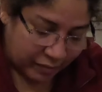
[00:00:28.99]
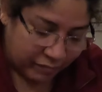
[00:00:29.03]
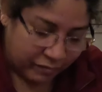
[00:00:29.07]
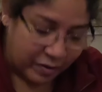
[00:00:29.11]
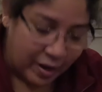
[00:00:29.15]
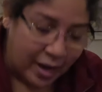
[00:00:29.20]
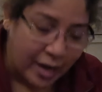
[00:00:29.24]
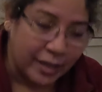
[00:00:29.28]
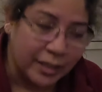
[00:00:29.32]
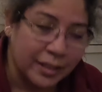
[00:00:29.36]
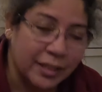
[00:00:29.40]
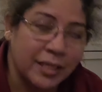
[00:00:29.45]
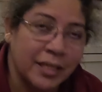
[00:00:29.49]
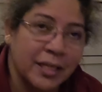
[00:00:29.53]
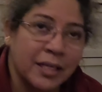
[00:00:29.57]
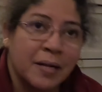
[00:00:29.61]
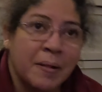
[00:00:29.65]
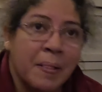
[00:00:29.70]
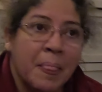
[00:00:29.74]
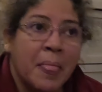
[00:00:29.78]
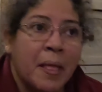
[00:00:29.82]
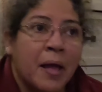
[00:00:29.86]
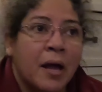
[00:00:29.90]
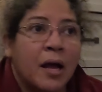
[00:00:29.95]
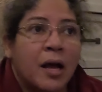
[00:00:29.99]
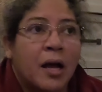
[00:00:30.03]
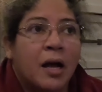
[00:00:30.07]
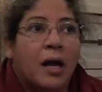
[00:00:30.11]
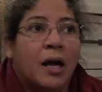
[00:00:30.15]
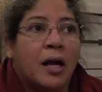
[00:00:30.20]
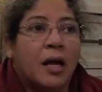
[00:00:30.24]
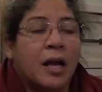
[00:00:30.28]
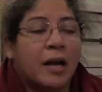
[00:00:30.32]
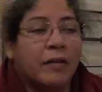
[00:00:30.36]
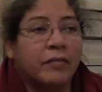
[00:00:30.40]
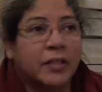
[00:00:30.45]
fact,
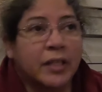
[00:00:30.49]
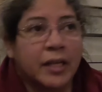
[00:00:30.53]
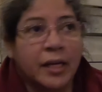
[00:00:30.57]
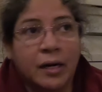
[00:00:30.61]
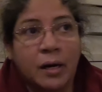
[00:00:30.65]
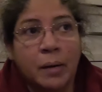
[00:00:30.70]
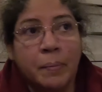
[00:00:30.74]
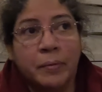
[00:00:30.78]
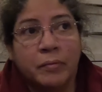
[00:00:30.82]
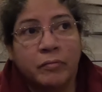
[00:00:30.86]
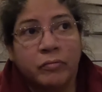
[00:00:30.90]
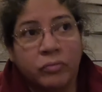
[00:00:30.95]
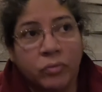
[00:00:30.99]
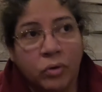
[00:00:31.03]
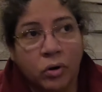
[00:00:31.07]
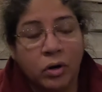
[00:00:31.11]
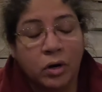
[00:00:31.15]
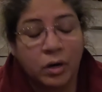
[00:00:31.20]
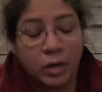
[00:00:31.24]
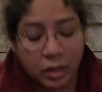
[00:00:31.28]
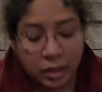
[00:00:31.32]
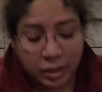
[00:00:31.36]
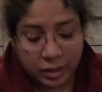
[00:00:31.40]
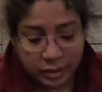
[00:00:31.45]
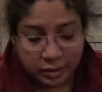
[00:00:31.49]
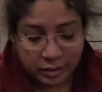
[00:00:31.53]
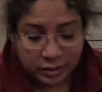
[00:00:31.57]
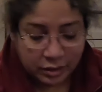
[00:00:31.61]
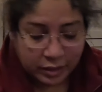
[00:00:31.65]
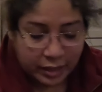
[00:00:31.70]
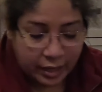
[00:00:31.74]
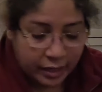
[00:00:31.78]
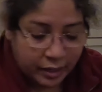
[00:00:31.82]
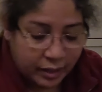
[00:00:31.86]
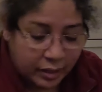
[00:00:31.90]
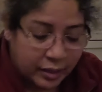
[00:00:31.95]
I have to get up in 4.
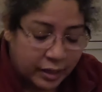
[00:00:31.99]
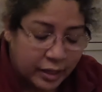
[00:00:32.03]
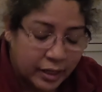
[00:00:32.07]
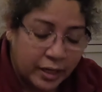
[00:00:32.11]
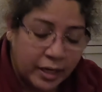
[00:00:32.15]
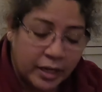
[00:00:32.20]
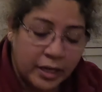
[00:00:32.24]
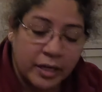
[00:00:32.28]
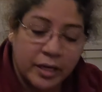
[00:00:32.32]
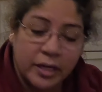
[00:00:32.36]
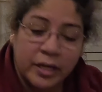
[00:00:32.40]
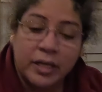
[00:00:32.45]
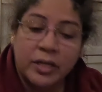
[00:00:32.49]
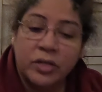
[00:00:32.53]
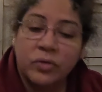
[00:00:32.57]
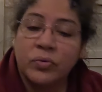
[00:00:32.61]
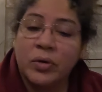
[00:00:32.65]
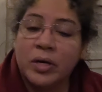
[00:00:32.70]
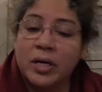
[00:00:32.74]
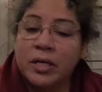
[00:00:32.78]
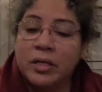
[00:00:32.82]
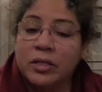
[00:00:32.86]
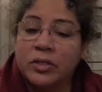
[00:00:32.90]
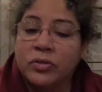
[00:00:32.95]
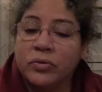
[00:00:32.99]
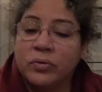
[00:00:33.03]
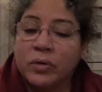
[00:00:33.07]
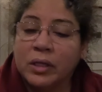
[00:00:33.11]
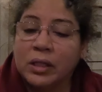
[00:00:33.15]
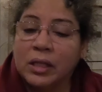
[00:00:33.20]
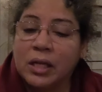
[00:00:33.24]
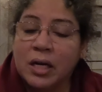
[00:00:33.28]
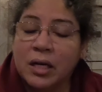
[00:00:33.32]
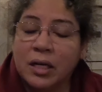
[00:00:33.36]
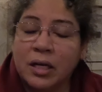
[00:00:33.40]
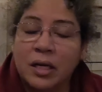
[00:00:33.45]
Okay, it is what? 2
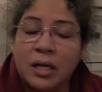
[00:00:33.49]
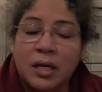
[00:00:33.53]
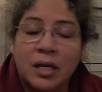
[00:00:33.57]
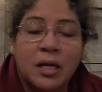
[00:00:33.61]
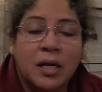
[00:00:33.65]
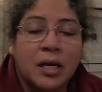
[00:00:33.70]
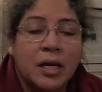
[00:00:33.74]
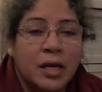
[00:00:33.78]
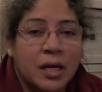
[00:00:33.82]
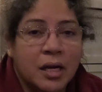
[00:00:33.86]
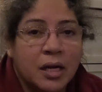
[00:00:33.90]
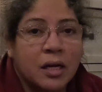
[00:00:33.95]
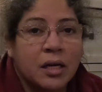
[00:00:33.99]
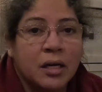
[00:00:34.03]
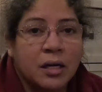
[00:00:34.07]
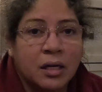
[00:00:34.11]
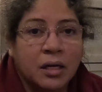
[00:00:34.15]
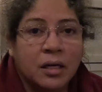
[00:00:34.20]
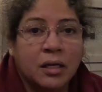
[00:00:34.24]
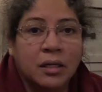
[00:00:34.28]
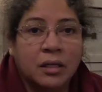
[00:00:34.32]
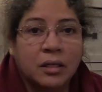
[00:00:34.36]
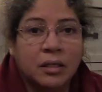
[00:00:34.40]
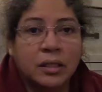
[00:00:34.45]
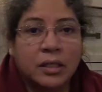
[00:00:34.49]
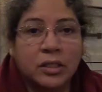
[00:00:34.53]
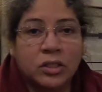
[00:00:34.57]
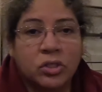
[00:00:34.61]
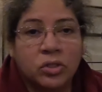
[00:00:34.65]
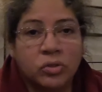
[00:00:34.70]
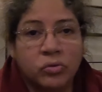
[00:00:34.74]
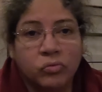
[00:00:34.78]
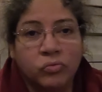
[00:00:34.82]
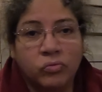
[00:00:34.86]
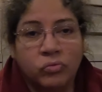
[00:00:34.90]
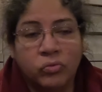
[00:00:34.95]
o'clock?
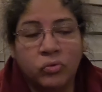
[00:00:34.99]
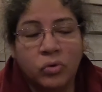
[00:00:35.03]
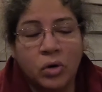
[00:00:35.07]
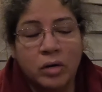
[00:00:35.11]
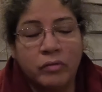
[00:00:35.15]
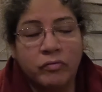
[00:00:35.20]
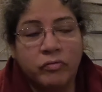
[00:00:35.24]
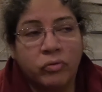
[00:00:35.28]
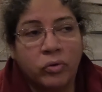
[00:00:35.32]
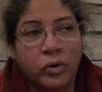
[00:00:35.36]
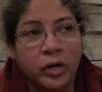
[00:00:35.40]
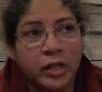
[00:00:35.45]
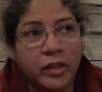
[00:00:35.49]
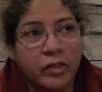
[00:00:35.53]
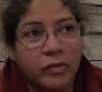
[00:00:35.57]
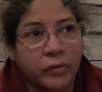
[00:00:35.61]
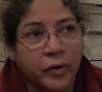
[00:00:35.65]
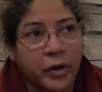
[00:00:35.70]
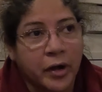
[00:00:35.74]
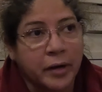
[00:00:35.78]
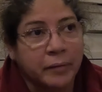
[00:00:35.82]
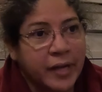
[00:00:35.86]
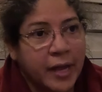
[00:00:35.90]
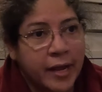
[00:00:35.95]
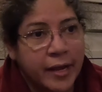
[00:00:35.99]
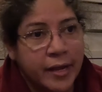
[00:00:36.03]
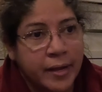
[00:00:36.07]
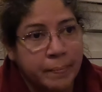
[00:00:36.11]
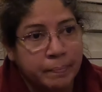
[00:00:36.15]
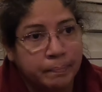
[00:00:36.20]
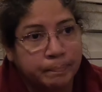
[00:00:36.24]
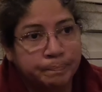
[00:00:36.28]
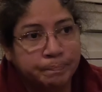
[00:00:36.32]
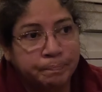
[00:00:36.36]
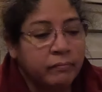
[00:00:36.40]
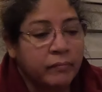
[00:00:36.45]
It's 1:43
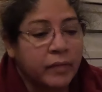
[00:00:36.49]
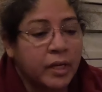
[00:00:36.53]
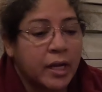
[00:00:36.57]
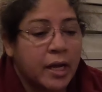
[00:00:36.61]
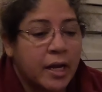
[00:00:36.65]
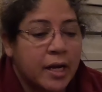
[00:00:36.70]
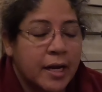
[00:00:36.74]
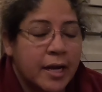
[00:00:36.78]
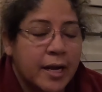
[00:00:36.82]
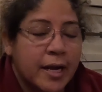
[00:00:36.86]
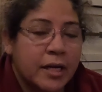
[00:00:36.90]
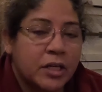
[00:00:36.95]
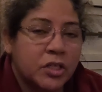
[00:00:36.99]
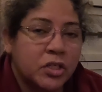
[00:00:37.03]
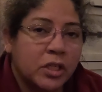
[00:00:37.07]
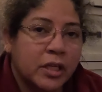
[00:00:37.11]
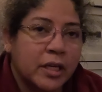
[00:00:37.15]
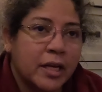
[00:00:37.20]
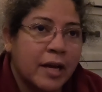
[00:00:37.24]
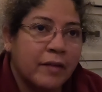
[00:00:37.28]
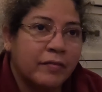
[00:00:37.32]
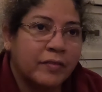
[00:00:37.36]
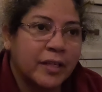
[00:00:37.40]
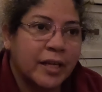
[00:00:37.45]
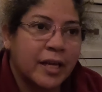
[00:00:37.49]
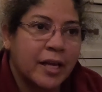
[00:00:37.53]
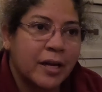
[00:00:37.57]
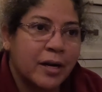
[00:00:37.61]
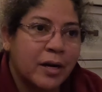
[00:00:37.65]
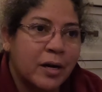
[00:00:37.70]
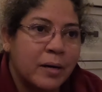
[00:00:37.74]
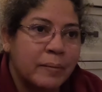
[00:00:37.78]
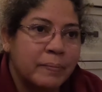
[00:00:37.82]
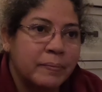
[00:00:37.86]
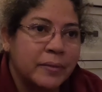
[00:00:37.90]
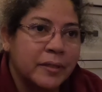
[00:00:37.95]
a.m. And I actually have to get
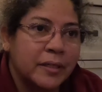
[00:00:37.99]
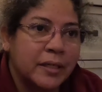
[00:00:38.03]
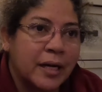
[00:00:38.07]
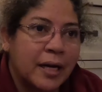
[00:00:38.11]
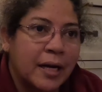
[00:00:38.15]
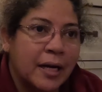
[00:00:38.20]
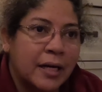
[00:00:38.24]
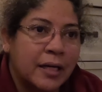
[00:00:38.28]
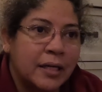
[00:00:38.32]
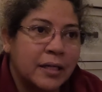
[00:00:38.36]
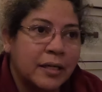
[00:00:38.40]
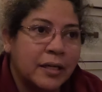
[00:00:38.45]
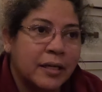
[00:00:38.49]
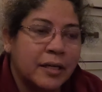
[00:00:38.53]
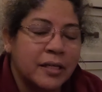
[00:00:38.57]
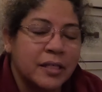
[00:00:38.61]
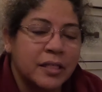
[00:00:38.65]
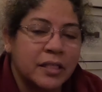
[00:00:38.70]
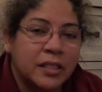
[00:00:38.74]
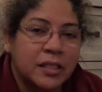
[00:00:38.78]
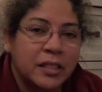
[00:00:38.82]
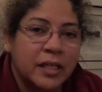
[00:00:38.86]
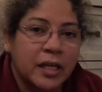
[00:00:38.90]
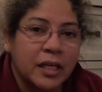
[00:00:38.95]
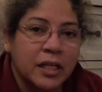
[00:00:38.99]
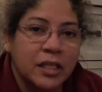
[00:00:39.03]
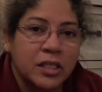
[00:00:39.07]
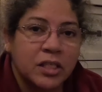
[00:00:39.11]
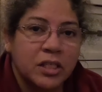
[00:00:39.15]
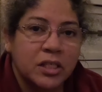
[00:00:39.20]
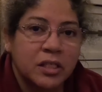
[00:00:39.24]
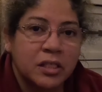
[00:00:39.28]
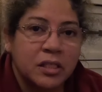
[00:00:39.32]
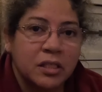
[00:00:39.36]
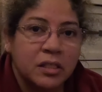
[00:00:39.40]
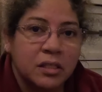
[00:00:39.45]
up at
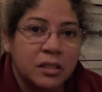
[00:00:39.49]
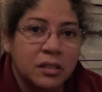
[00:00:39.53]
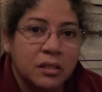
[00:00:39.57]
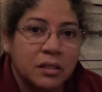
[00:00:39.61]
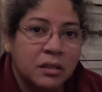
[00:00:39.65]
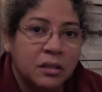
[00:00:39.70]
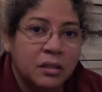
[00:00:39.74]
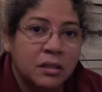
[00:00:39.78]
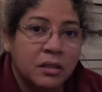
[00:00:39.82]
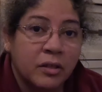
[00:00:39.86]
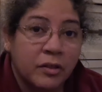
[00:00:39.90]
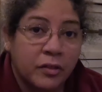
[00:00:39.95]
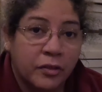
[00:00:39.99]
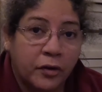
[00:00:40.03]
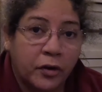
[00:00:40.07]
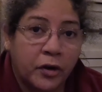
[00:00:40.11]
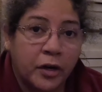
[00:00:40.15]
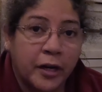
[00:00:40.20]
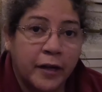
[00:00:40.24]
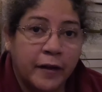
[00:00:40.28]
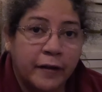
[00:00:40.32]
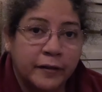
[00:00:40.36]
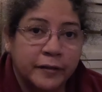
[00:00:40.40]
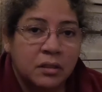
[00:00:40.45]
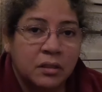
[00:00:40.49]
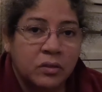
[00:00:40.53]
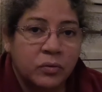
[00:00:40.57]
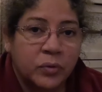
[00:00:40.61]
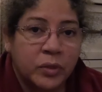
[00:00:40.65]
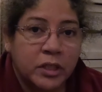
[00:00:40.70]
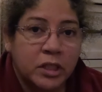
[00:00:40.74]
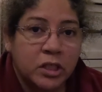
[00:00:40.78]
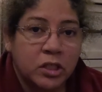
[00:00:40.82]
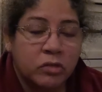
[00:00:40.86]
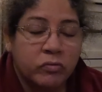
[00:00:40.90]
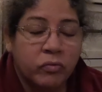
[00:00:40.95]
6:30,
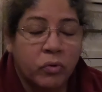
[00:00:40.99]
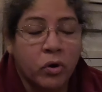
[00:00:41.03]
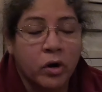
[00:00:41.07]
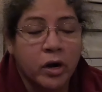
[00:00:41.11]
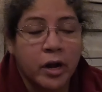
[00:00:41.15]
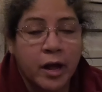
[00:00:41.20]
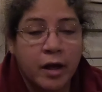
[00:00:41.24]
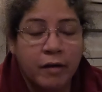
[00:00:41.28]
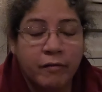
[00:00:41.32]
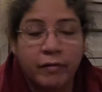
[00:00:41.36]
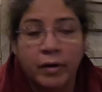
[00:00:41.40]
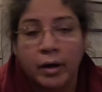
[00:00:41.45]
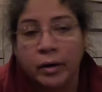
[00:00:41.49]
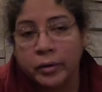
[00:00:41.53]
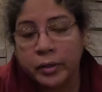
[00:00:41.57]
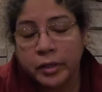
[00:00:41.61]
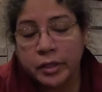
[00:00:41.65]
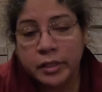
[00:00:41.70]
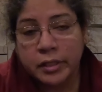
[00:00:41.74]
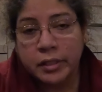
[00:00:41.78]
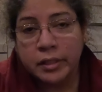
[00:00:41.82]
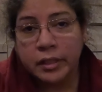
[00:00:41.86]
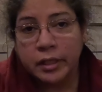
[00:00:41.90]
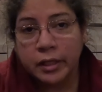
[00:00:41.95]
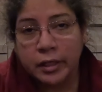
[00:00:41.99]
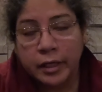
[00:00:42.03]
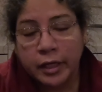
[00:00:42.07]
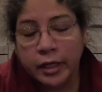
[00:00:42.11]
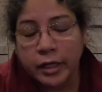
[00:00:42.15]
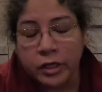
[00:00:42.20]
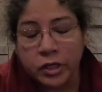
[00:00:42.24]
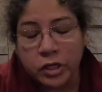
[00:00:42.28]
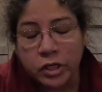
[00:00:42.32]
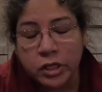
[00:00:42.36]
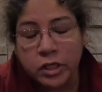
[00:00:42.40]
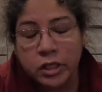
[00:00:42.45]
which is 4.5
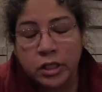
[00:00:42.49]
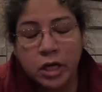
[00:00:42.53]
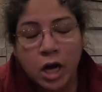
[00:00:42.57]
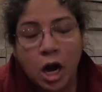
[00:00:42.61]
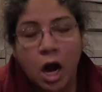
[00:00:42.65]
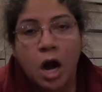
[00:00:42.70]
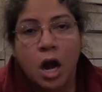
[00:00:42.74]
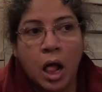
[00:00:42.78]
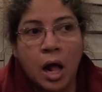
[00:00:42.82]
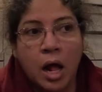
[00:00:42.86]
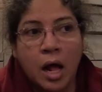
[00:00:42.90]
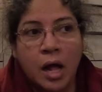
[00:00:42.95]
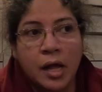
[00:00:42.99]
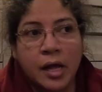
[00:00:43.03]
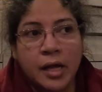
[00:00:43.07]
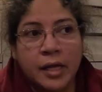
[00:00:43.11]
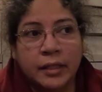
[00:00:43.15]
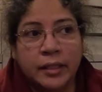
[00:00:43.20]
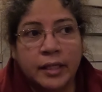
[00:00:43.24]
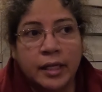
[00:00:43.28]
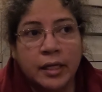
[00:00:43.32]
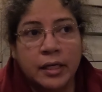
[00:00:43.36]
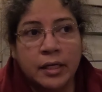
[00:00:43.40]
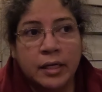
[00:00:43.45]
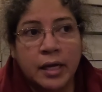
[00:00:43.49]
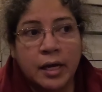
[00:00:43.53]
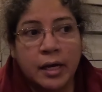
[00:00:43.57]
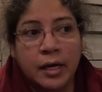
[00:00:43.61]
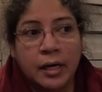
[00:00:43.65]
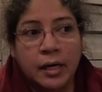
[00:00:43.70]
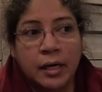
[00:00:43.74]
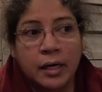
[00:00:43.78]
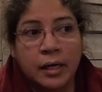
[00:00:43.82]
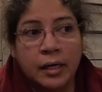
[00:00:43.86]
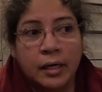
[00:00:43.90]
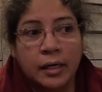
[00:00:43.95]
hours-ish. And
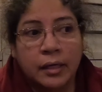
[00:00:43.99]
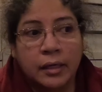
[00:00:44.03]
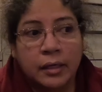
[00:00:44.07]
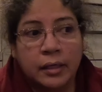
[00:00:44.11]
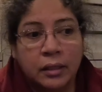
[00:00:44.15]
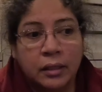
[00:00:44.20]
then,